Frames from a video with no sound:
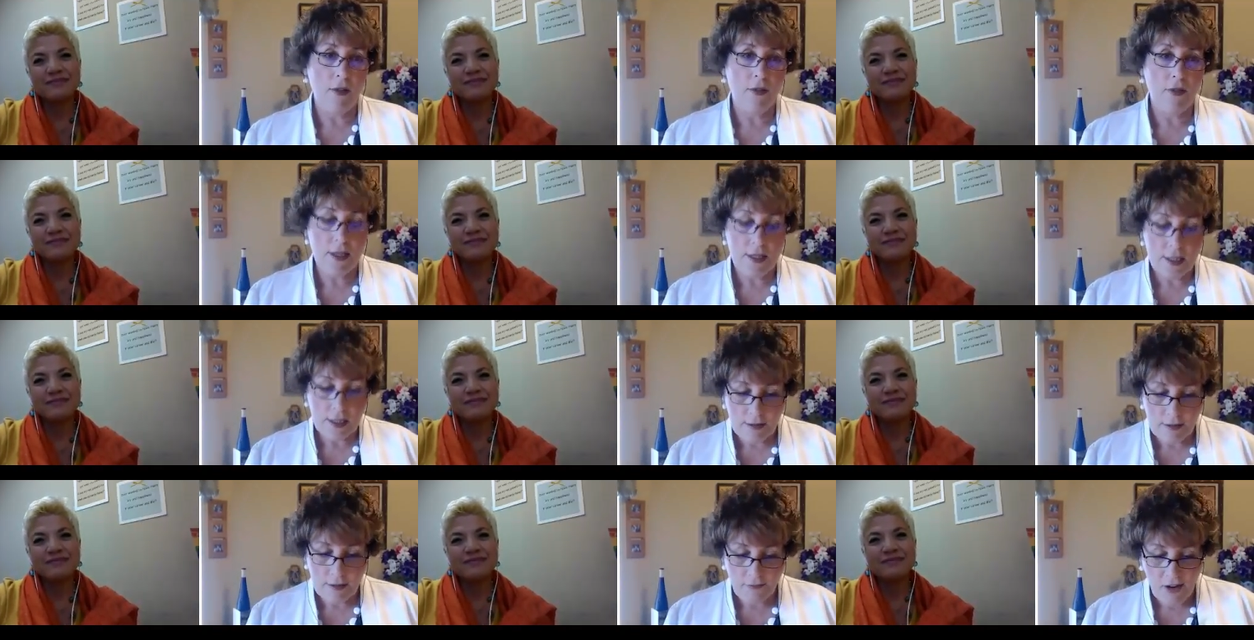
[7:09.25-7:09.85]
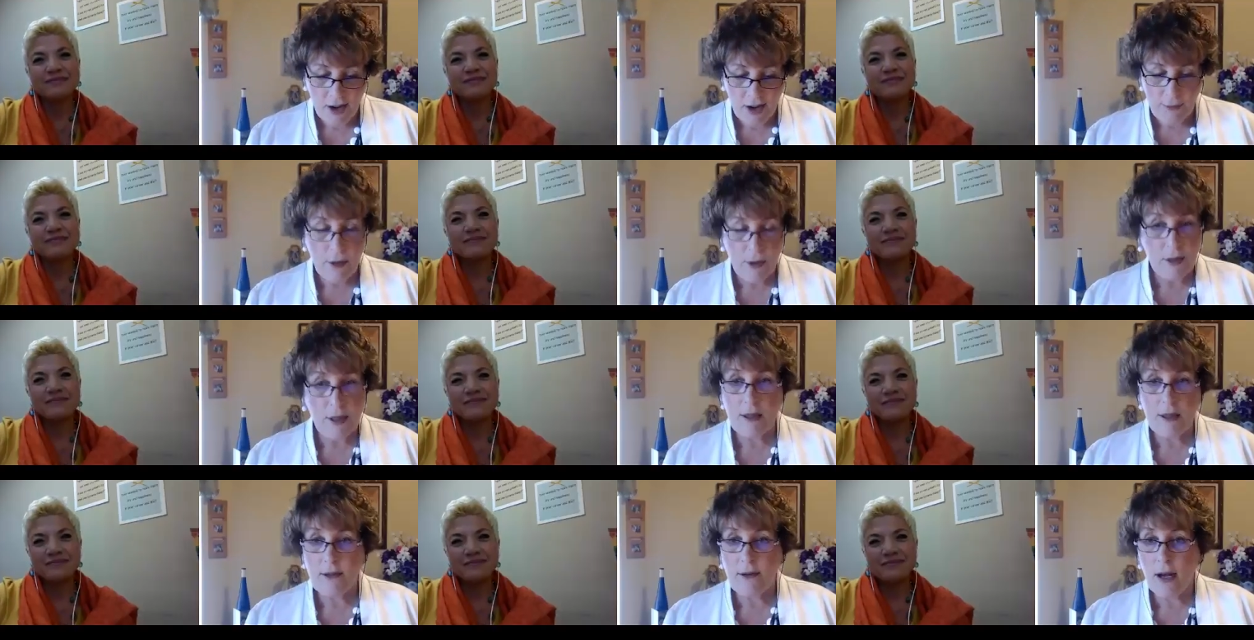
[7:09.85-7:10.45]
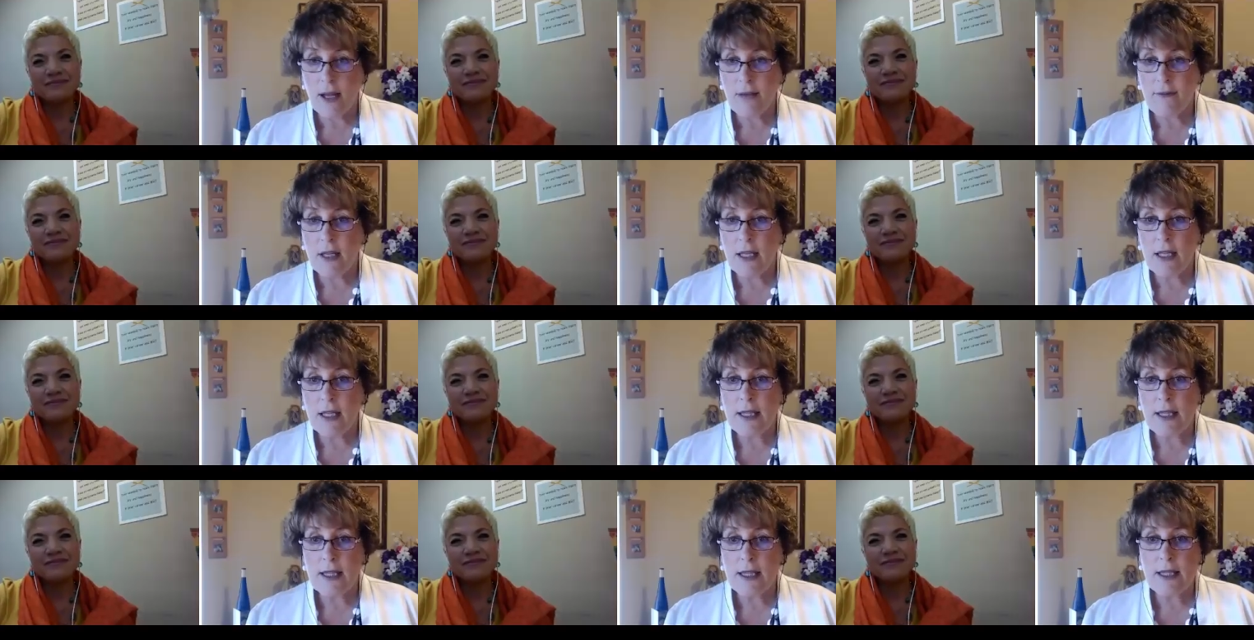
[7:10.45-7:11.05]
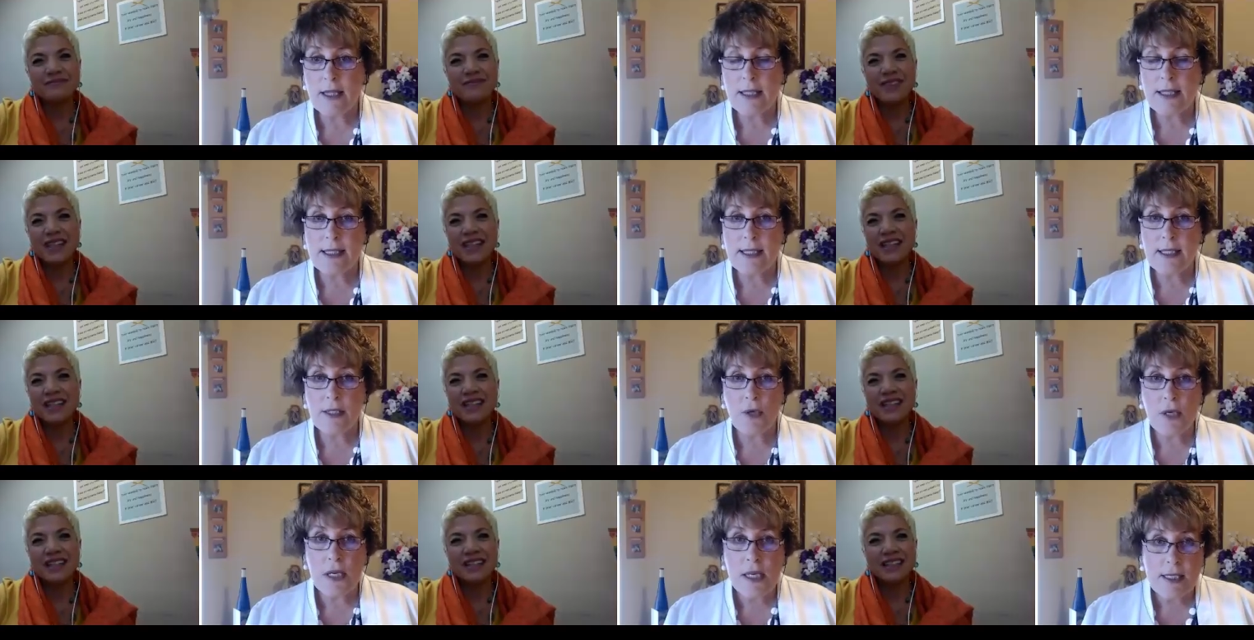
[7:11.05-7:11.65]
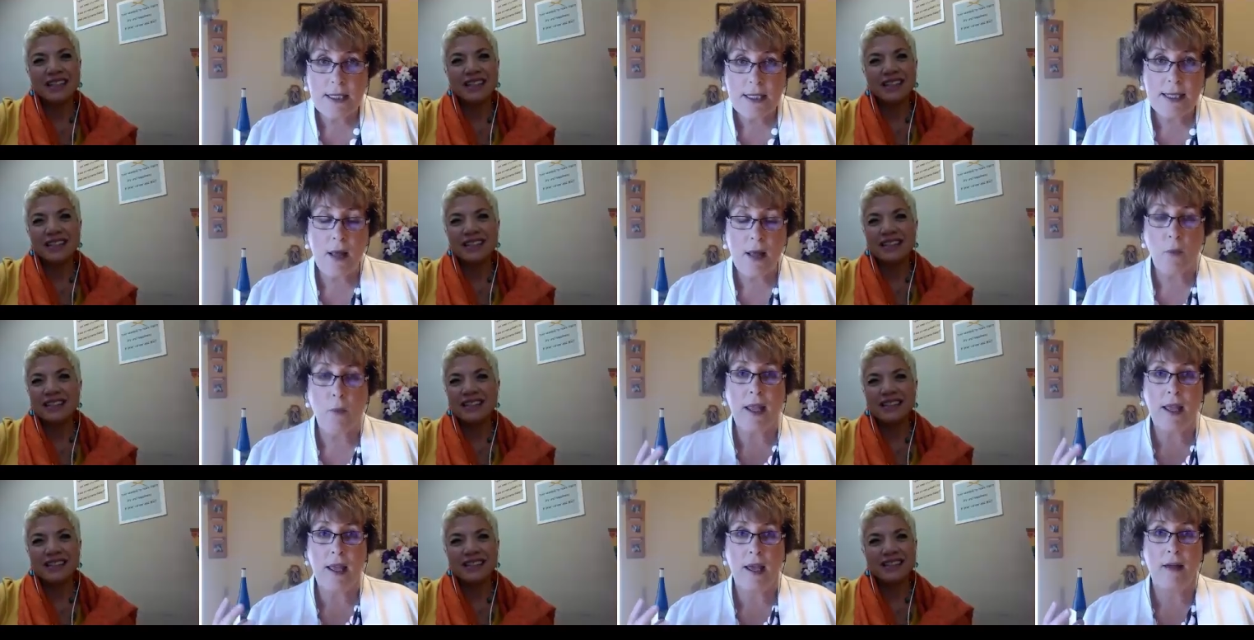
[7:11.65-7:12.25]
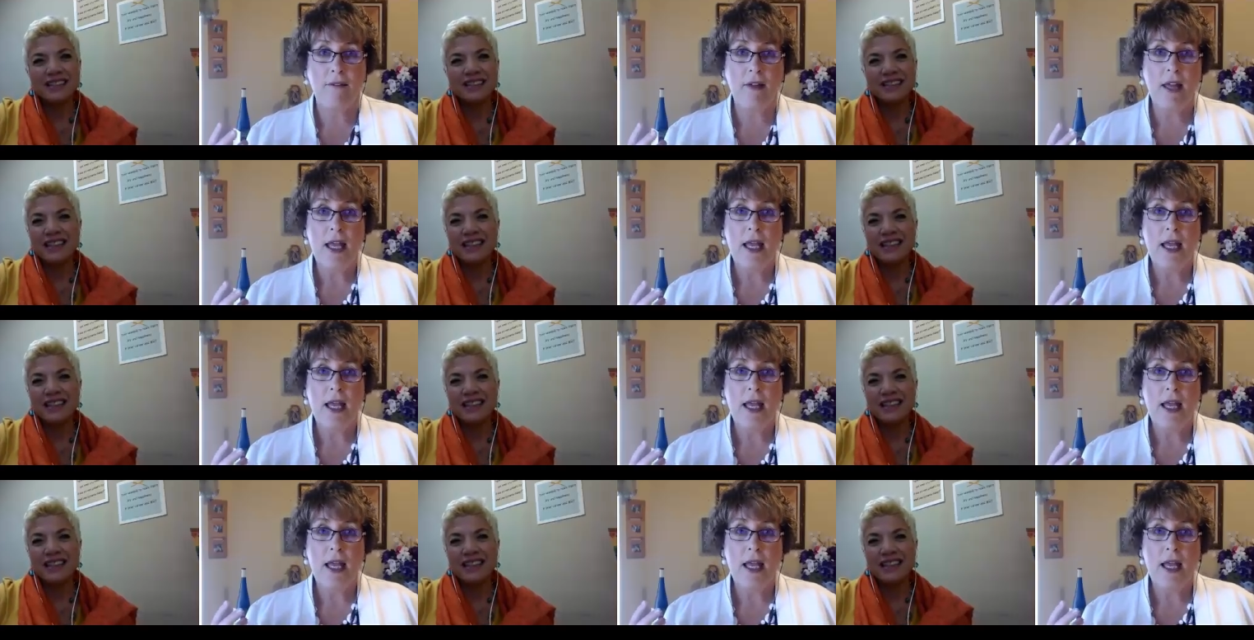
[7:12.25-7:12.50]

Speaker 1: this Vibrantly Thriving series that we have,